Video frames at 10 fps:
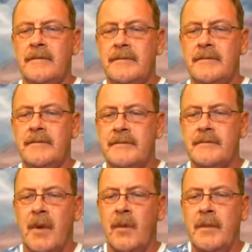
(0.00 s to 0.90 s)
But we
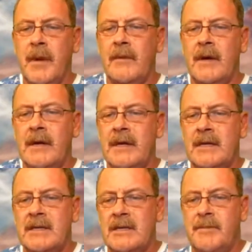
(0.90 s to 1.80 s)
about ready to get this
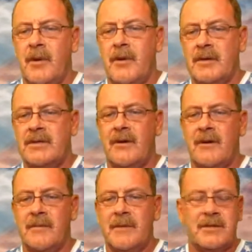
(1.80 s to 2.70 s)
party started.
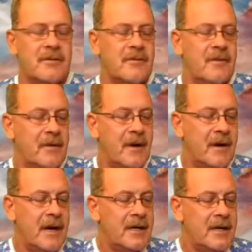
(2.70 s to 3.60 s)
Mr. Greenwell, how
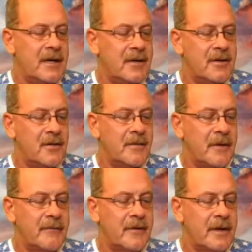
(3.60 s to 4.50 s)
you doing, my
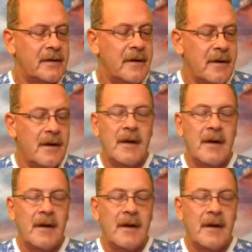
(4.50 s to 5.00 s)
friend? Let's